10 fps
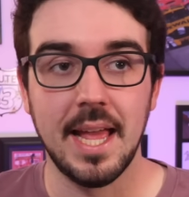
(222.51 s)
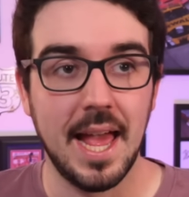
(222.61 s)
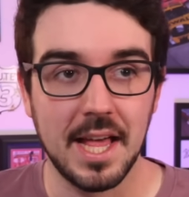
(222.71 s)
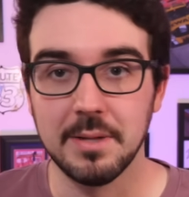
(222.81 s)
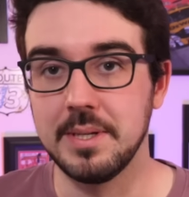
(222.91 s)

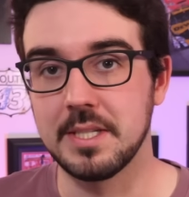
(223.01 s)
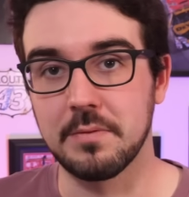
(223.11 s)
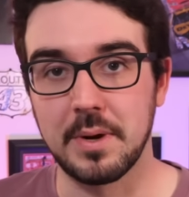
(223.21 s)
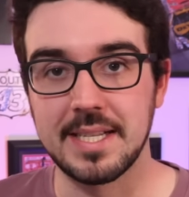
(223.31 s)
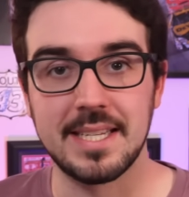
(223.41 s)
elements
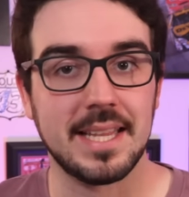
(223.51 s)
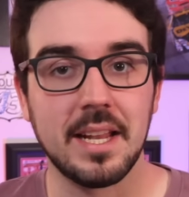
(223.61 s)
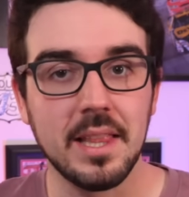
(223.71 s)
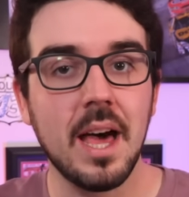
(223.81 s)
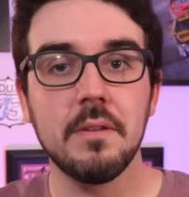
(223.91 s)
of racing that a
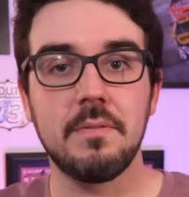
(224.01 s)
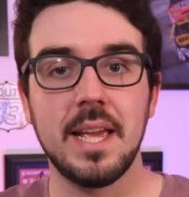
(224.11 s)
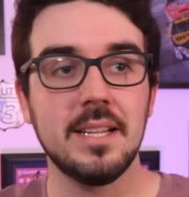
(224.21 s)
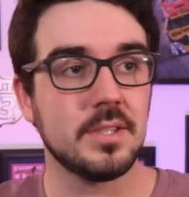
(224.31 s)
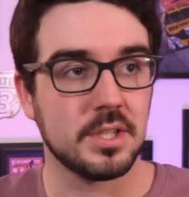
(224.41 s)
lot of
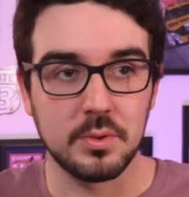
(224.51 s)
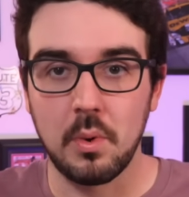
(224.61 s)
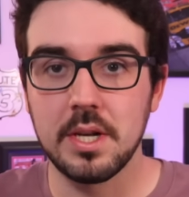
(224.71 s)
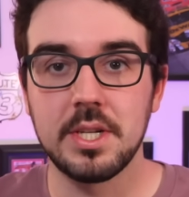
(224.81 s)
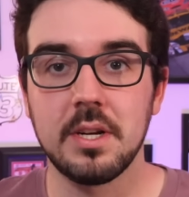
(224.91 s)
fans just
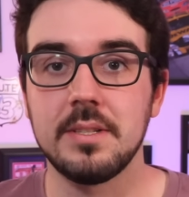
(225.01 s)
watching